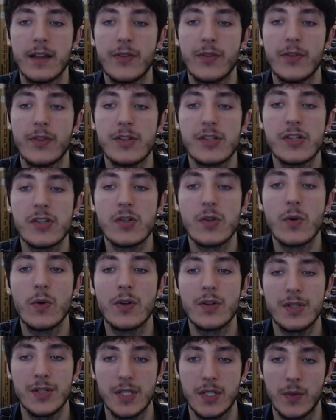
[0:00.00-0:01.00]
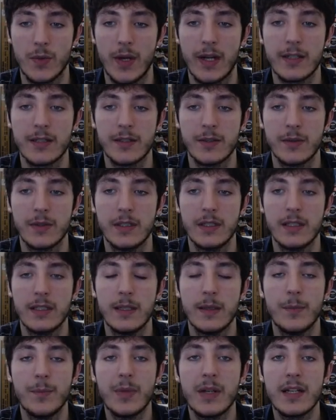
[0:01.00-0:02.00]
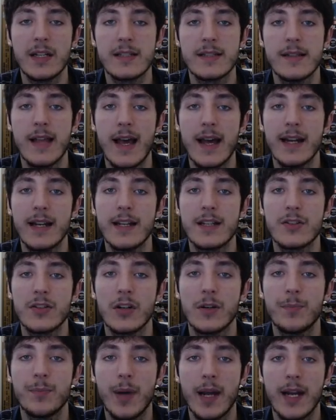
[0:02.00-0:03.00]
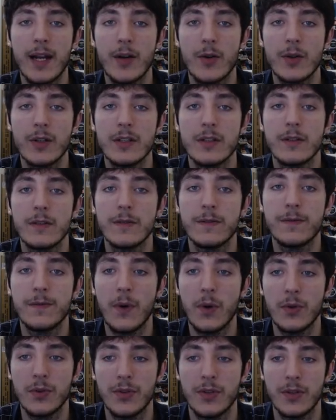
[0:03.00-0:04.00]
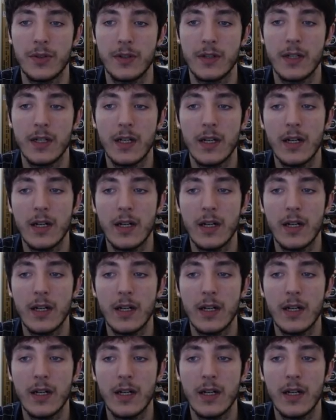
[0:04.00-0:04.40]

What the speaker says: the source directory because that is our parent folder.